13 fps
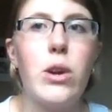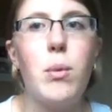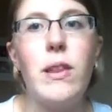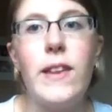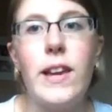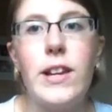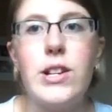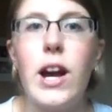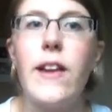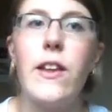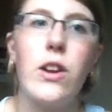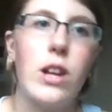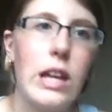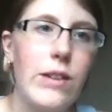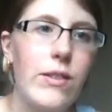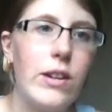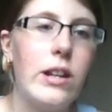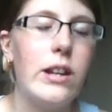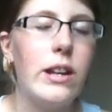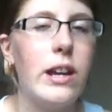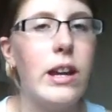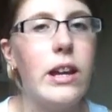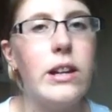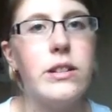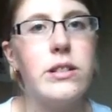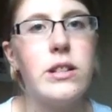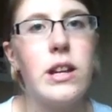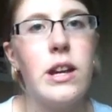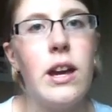when they die, they go to heaven, and